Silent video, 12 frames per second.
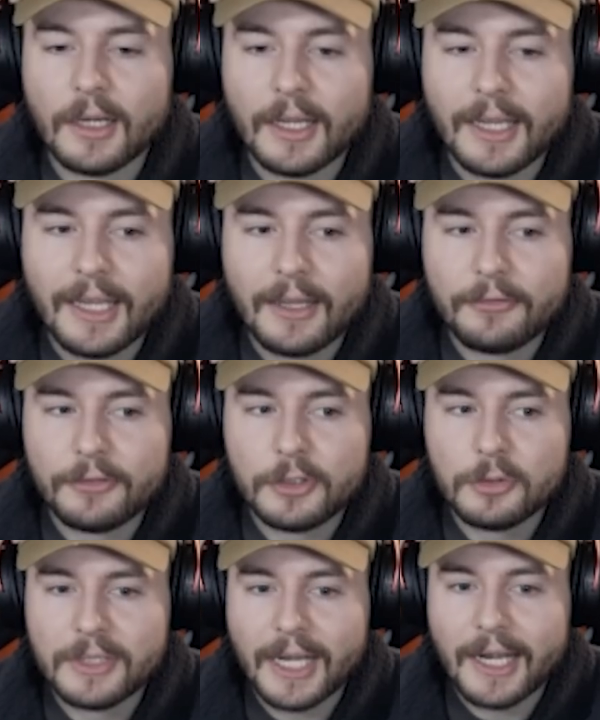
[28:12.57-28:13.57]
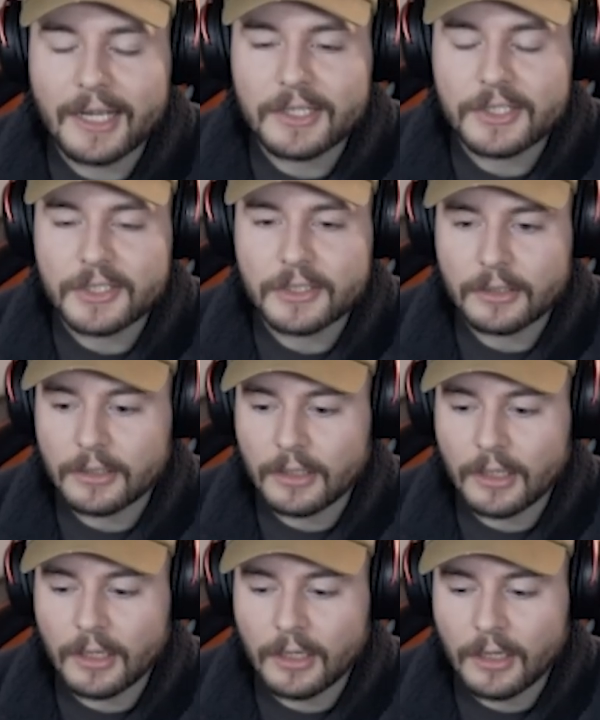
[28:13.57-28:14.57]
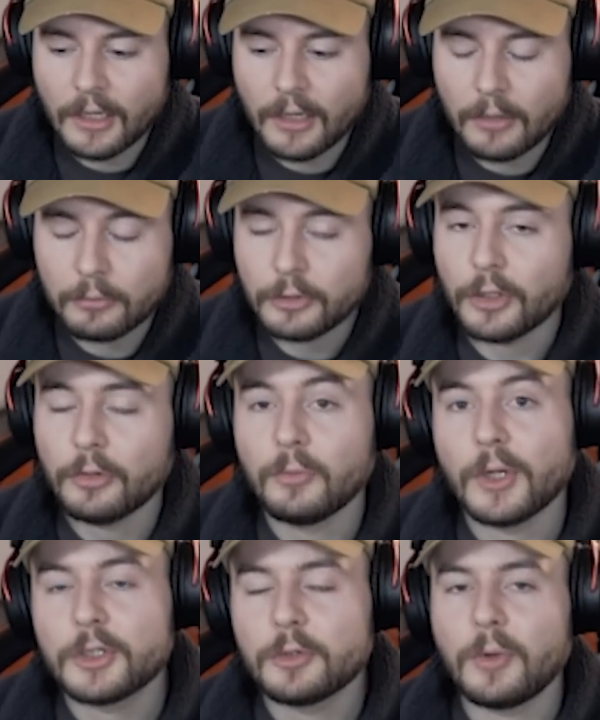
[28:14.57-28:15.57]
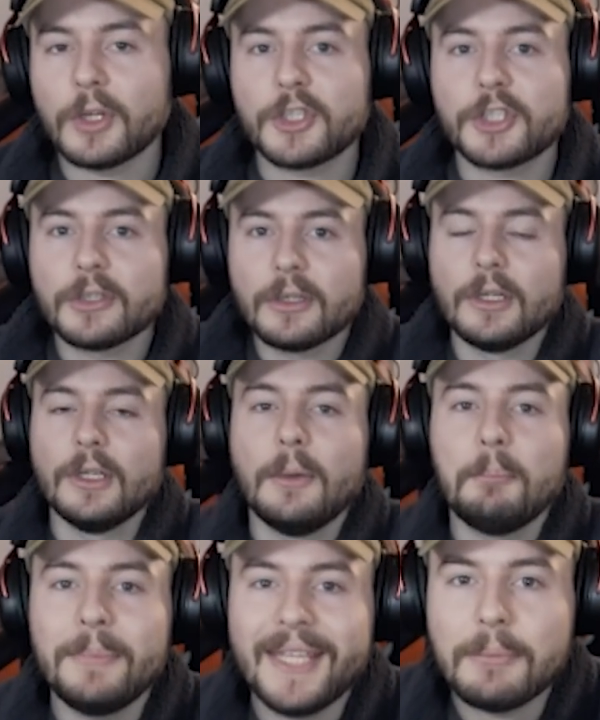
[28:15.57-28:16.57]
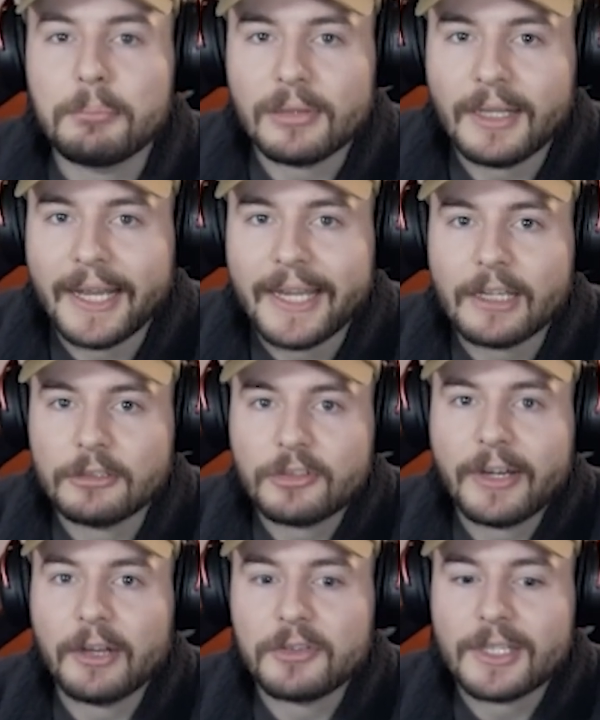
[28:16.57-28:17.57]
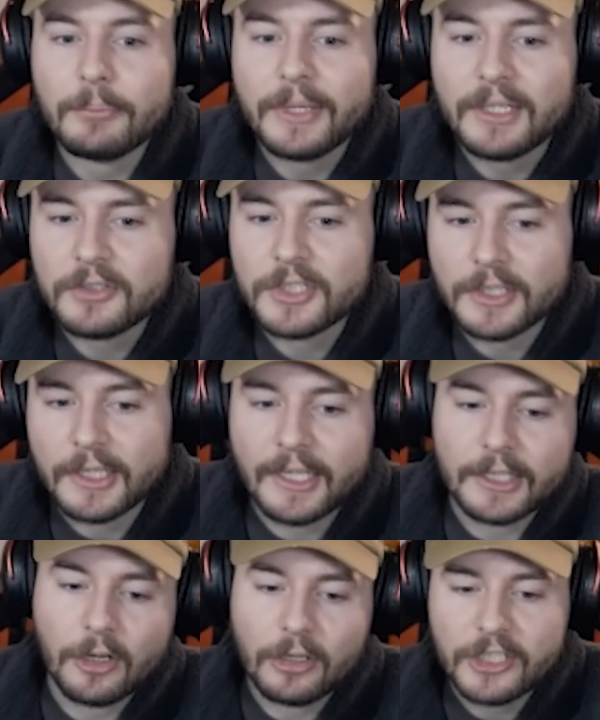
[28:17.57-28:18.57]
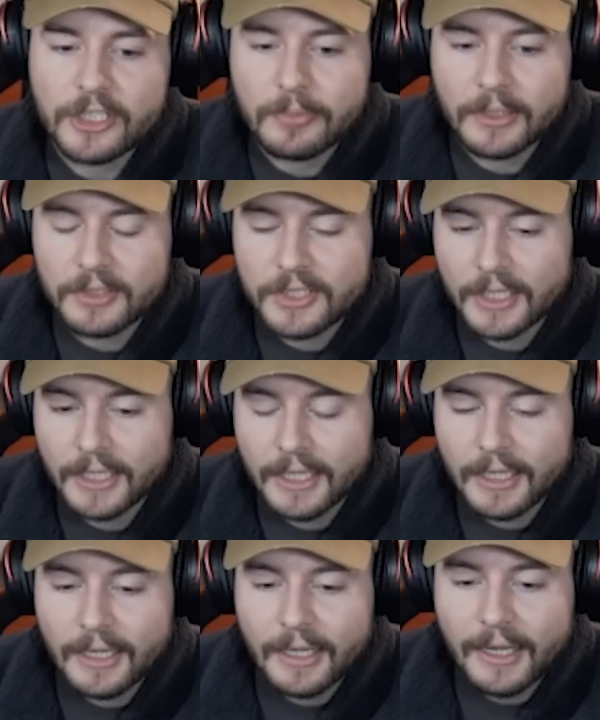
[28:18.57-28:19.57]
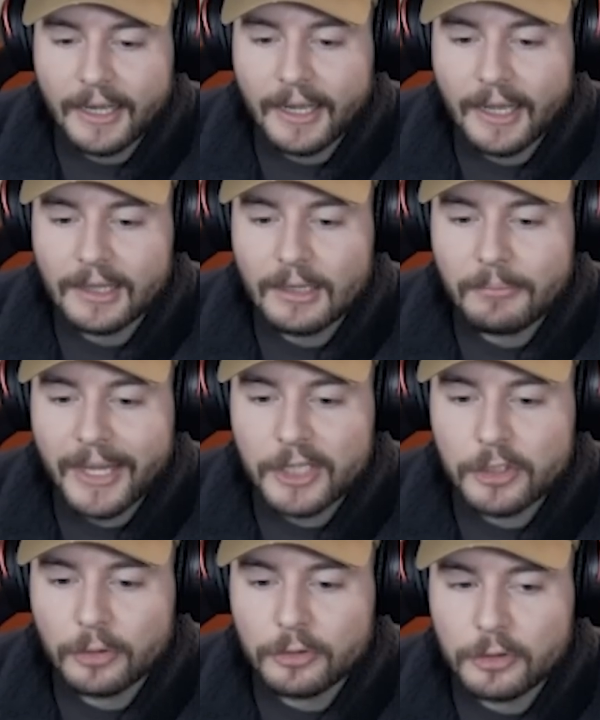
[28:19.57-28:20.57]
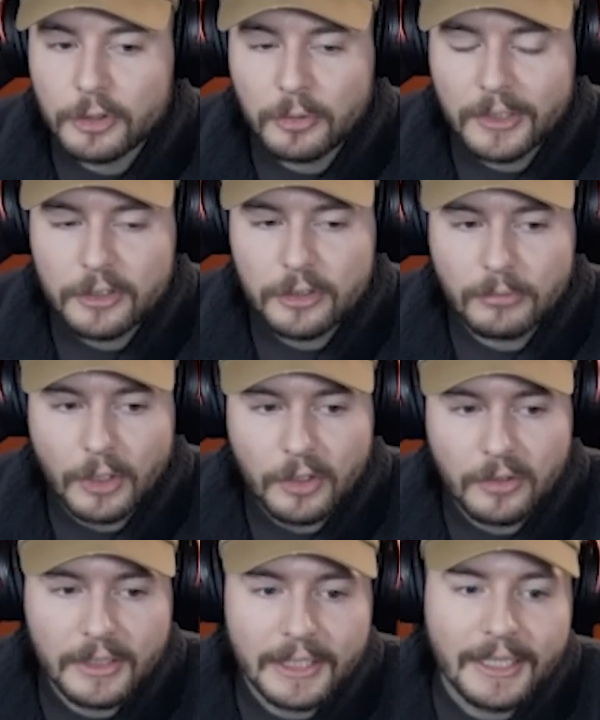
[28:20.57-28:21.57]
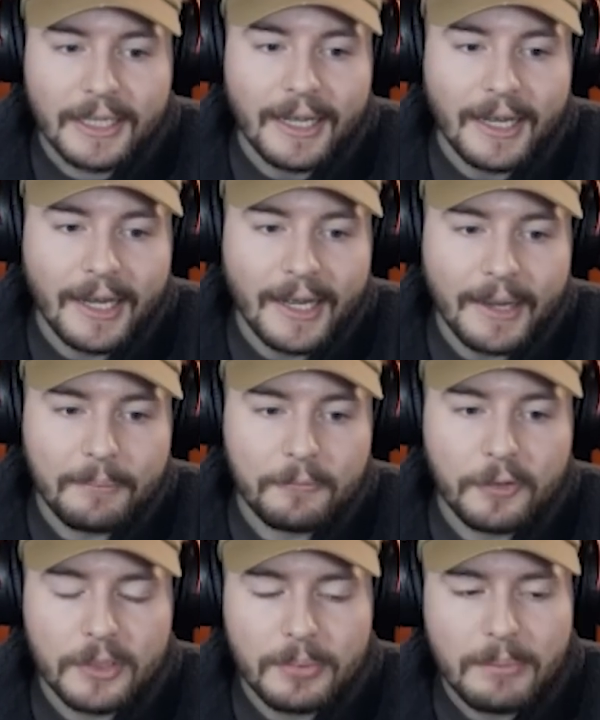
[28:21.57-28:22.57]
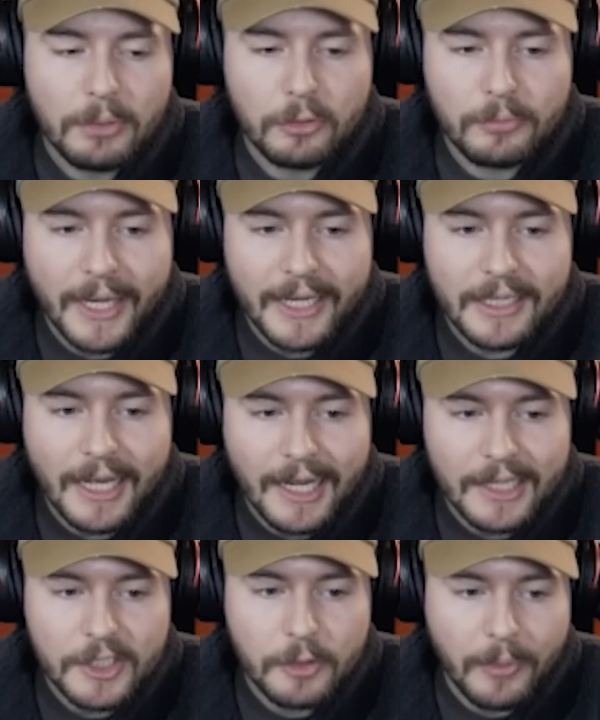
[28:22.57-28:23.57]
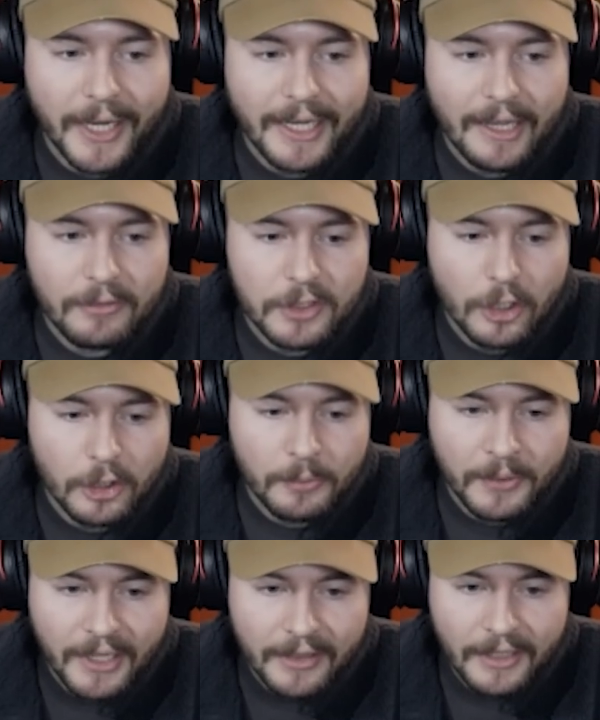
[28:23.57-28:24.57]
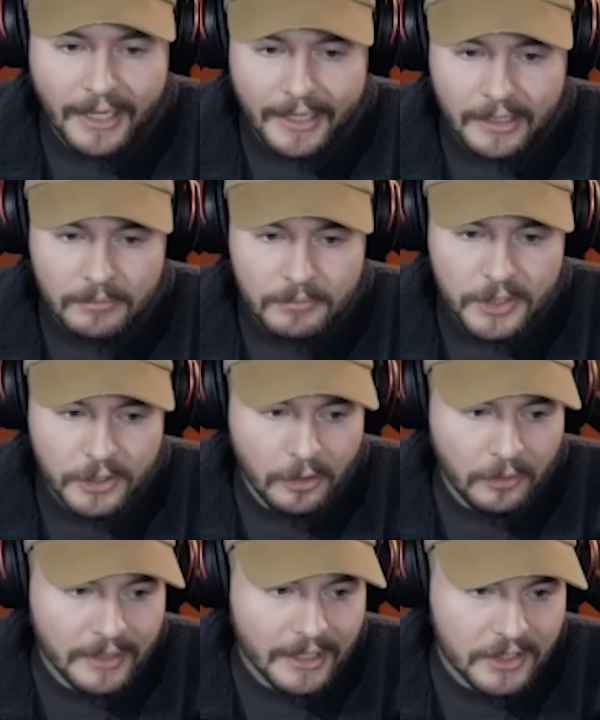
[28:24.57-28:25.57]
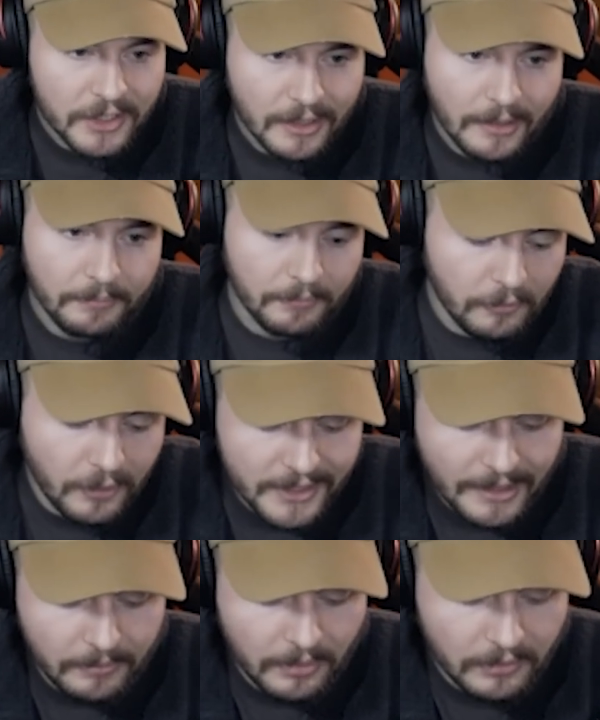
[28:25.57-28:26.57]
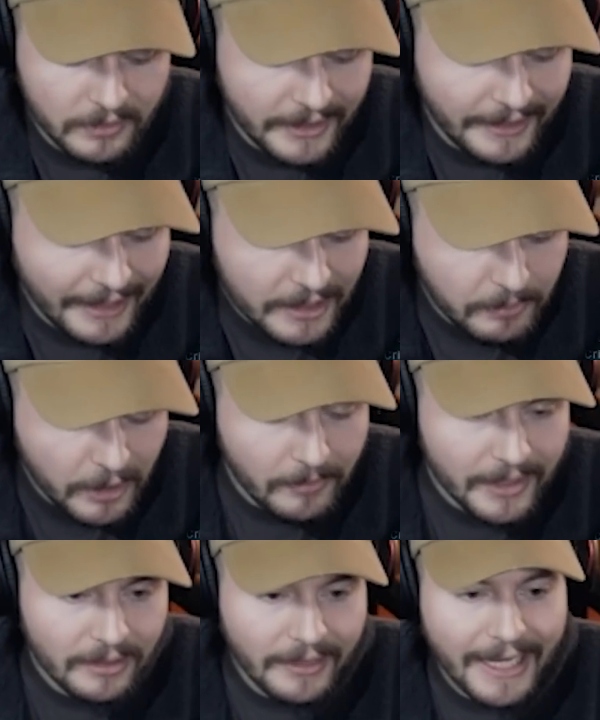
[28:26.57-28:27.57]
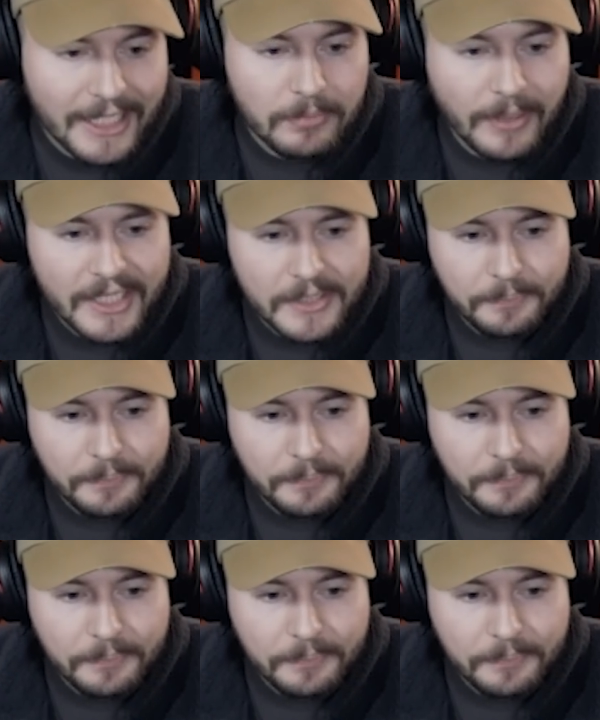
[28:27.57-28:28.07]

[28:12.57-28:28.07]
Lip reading: If you guys, you know, want to watch me play and try out some builds, like all these builds, then make sure to tune in tomorrow. For the people who might ask why I haven't talked about other items, you know, there's, for example, the experimental hexblade.